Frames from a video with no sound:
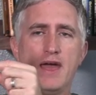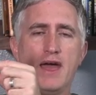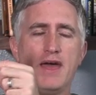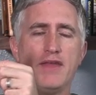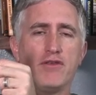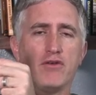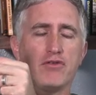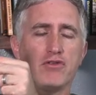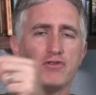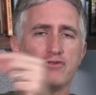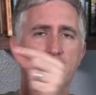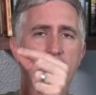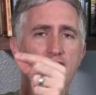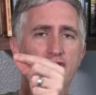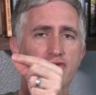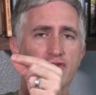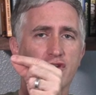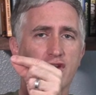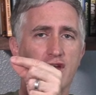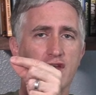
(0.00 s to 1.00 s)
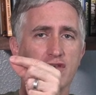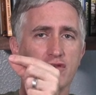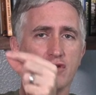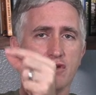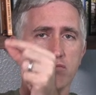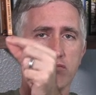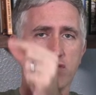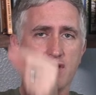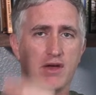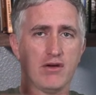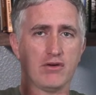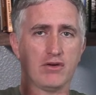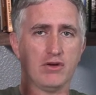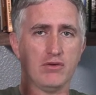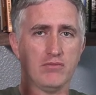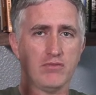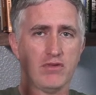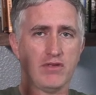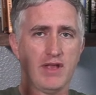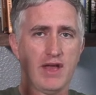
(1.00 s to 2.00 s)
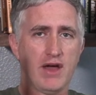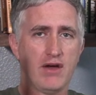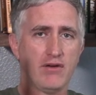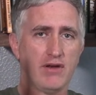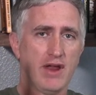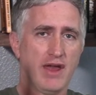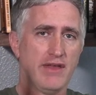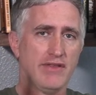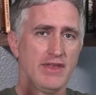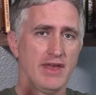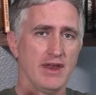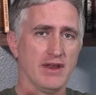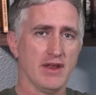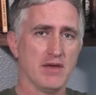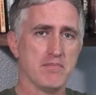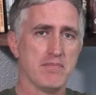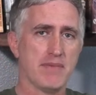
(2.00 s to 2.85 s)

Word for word: And there's a transfer case, comes out, comes down, and then